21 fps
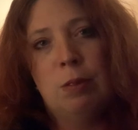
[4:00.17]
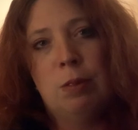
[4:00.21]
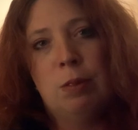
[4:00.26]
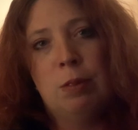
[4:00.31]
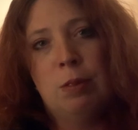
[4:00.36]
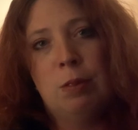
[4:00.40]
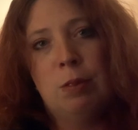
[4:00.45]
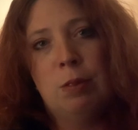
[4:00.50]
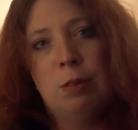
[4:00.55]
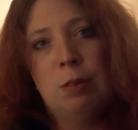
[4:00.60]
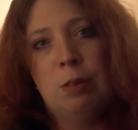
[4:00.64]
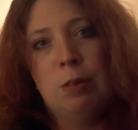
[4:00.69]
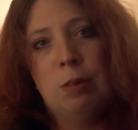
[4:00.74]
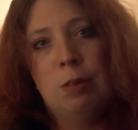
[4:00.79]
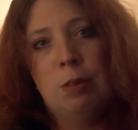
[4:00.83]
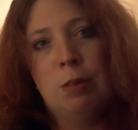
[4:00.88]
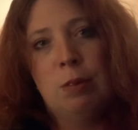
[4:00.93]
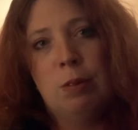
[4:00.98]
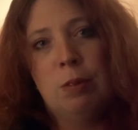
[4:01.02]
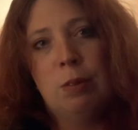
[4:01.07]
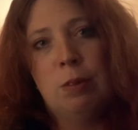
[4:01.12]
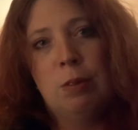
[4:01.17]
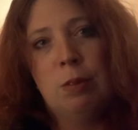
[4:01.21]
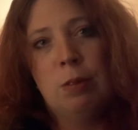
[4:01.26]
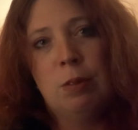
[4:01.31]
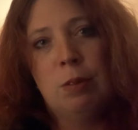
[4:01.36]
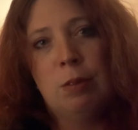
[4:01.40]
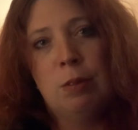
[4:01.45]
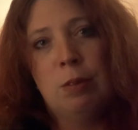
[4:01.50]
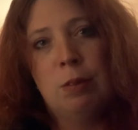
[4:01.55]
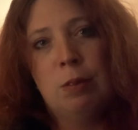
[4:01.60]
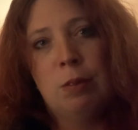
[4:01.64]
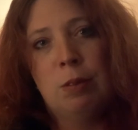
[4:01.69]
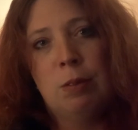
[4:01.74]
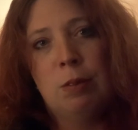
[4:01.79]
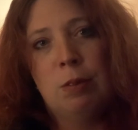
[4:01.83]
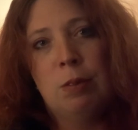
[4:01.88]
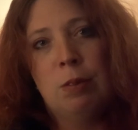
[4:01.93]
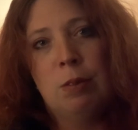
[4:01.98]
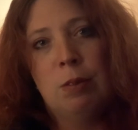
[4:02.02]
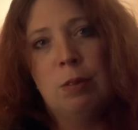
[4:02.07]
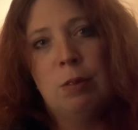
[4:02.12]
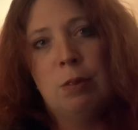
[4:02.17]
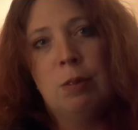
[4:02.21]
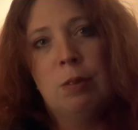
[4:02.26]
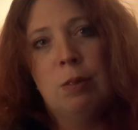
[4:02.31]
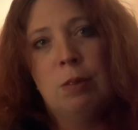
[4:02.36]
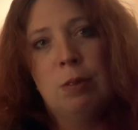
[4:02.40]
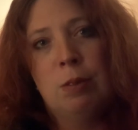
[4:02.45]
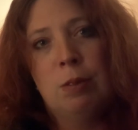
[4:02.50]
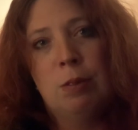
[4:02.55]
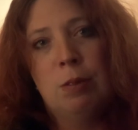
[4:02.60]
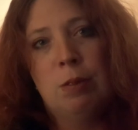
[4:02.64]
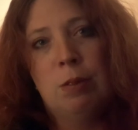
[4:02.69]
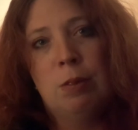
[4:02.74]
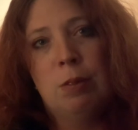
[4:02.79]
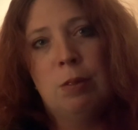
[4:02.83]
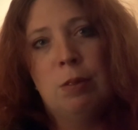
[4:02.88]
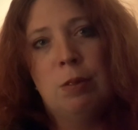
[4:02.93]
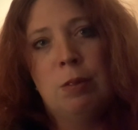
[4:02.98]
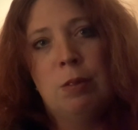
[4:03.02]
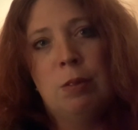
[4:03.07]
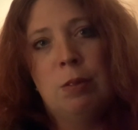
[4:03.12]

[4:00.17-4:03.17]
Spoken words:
No words are spoken by the person on screen.